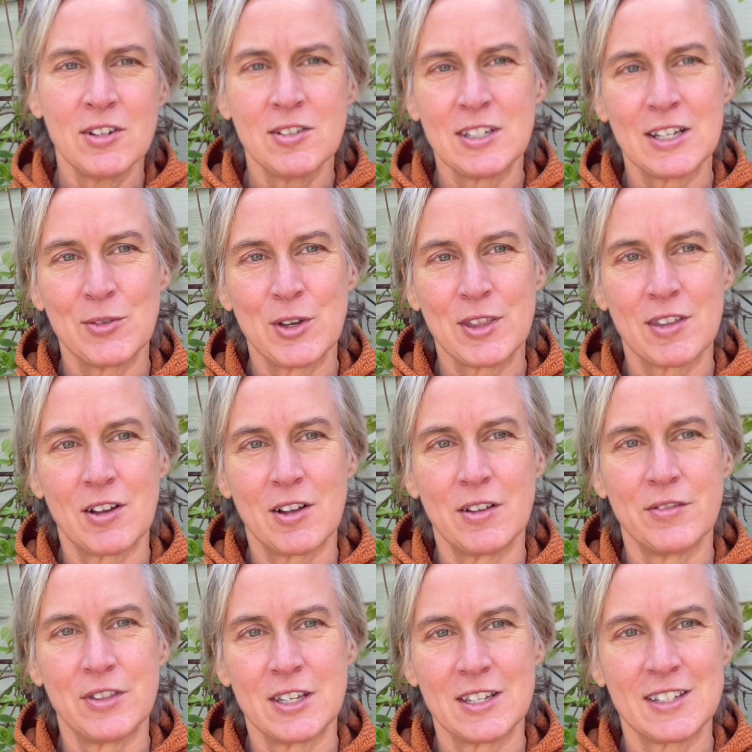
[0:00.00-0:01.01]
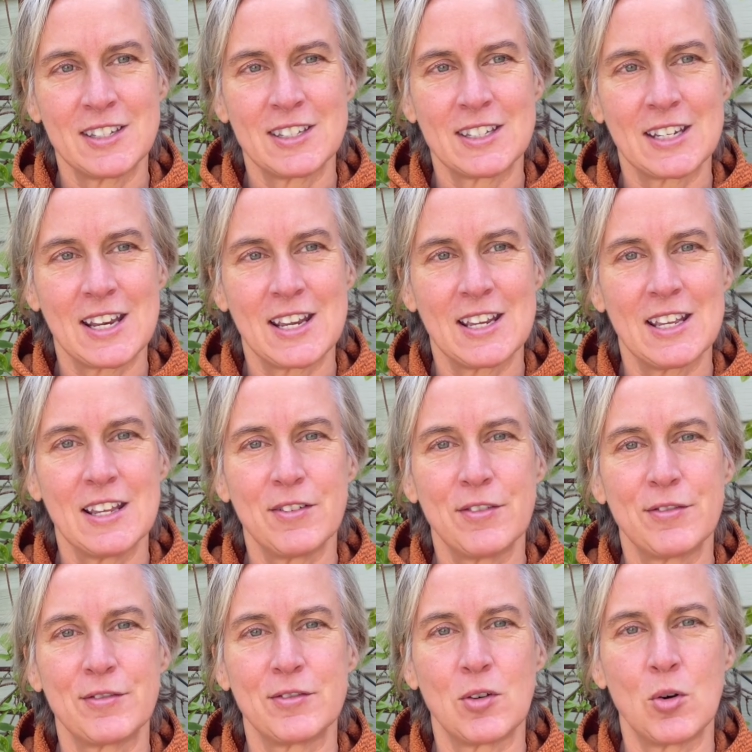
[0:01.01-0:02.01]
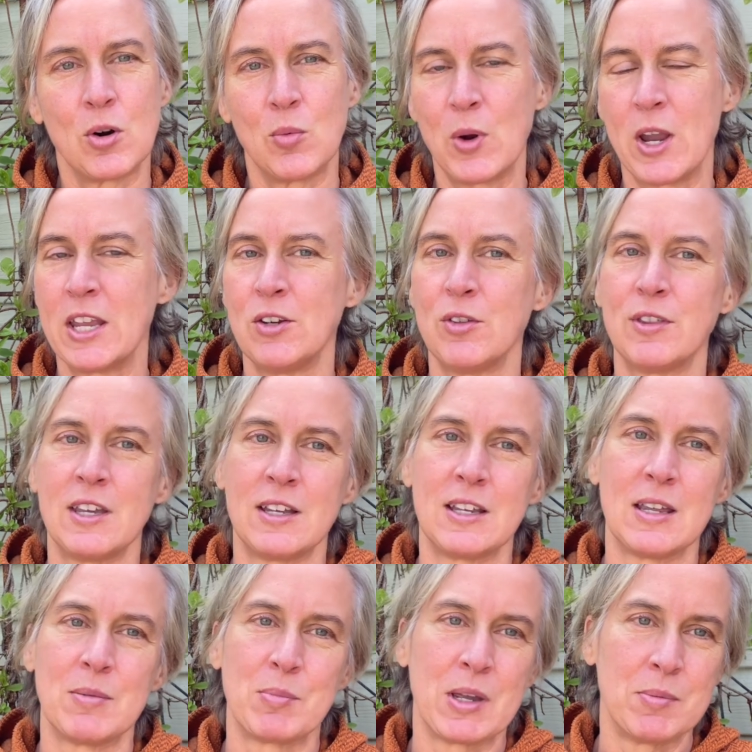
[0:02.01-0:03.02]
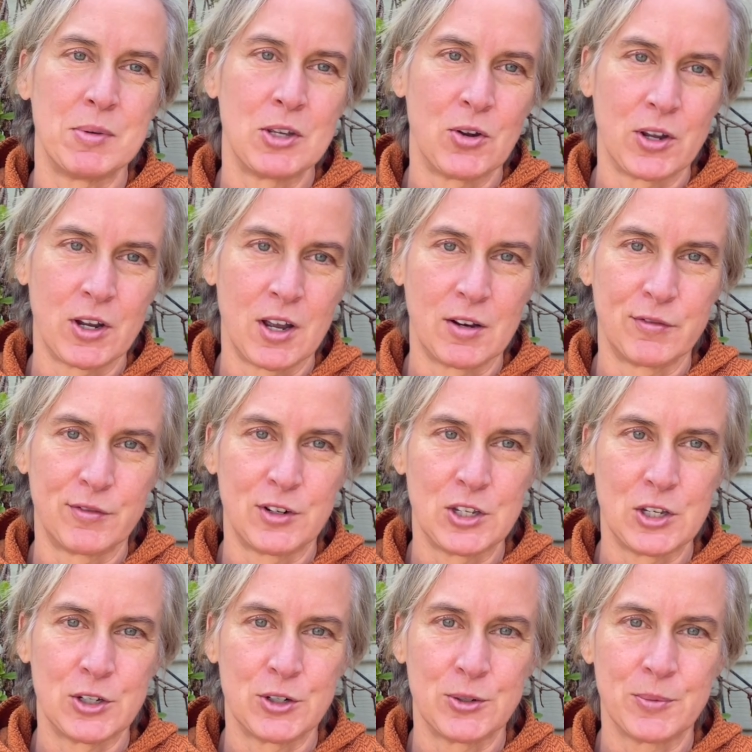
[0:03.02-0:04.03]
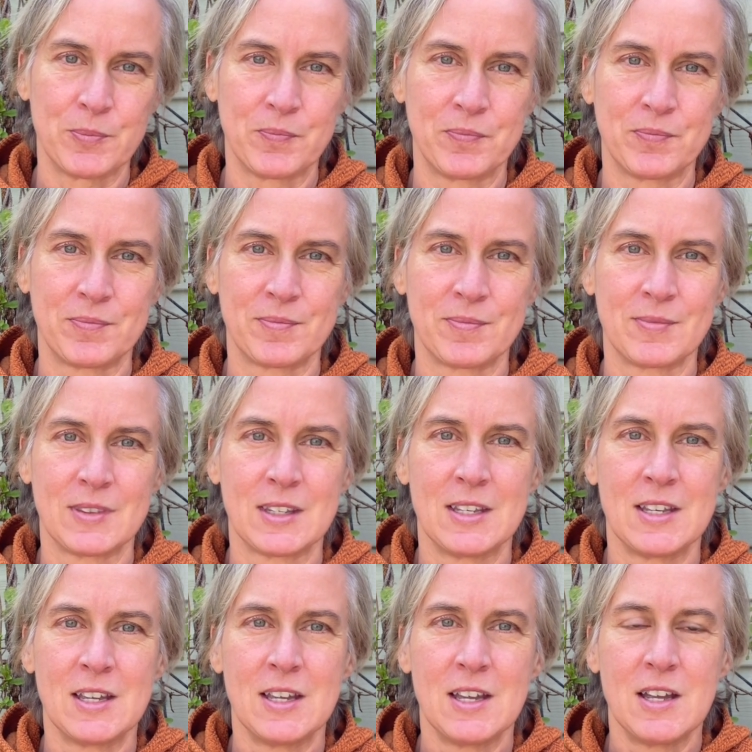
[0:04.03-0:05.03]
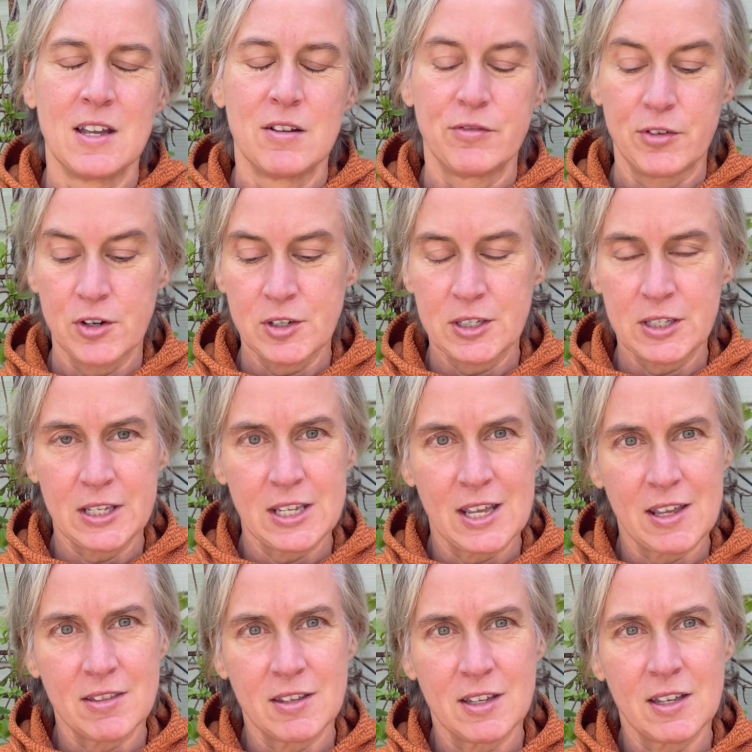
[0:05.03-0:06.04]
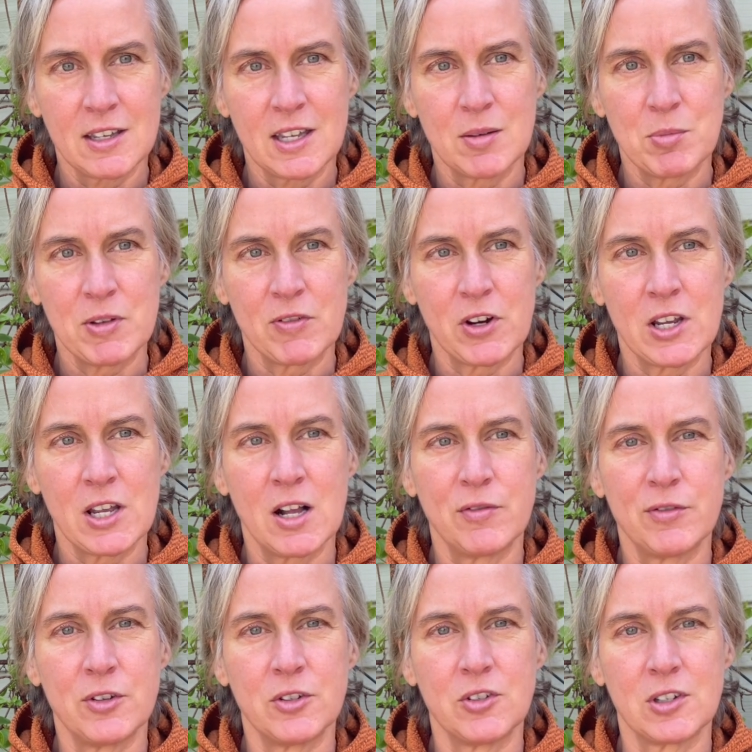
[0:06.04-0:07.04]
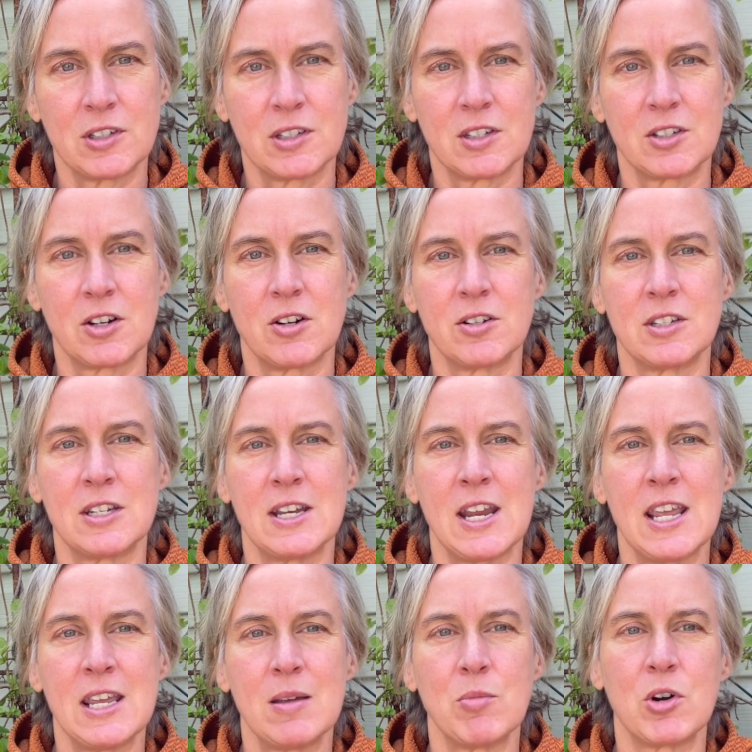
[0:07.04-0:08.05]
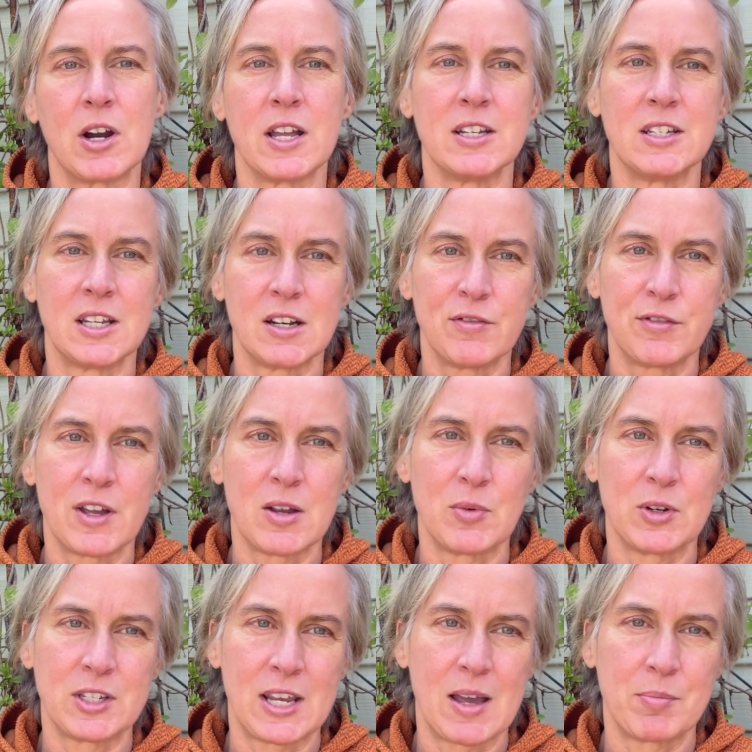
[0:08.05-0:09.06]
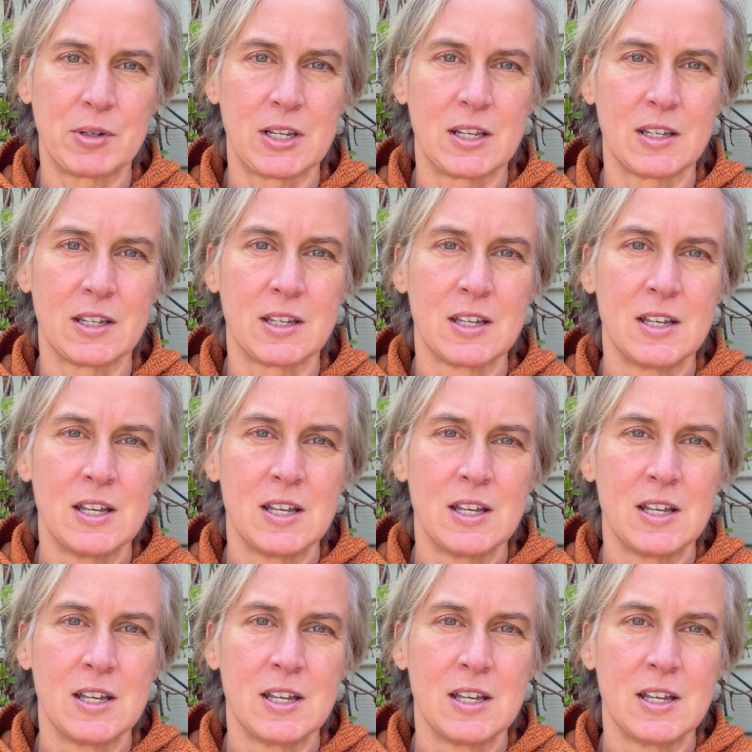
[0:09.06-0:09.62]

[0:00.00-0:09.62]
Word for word: you deal with all of this if or when you think it might be going on for you? Firstly, I think it can be very helpful just to start to name or identify what's happening.